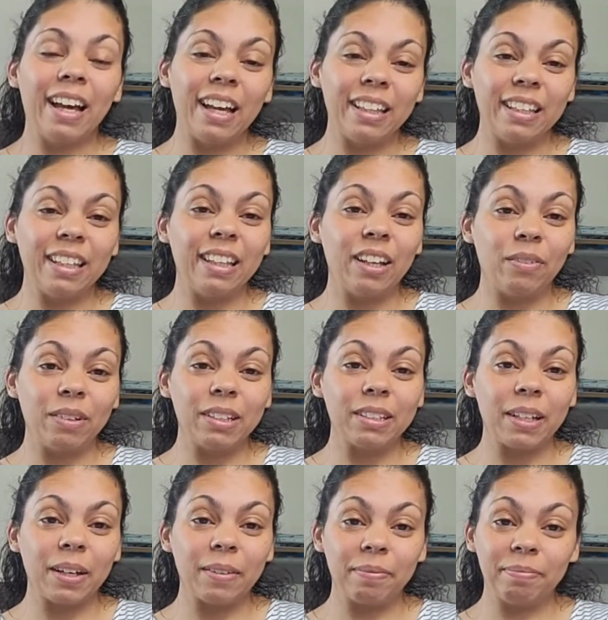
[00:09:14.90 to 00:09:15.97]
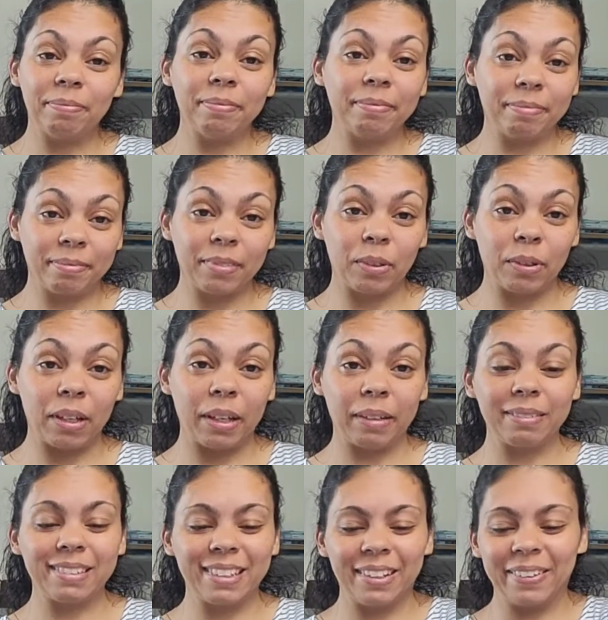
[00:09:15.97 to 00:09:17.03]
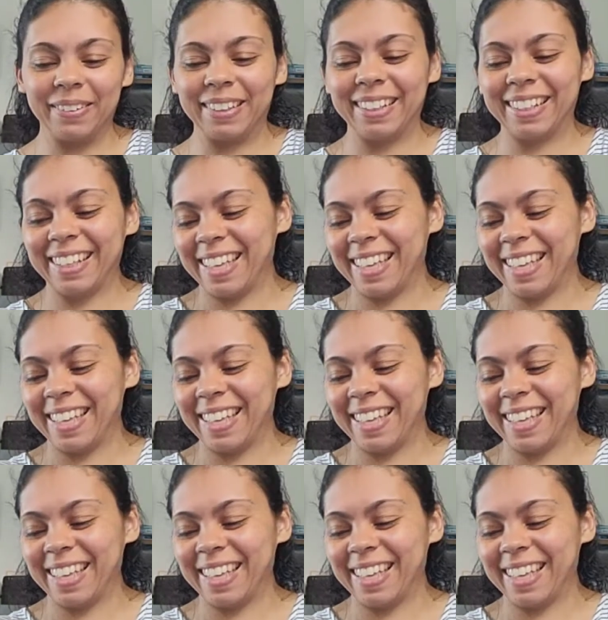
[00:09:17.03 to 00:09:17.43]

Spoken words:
I did that one time, okay, so.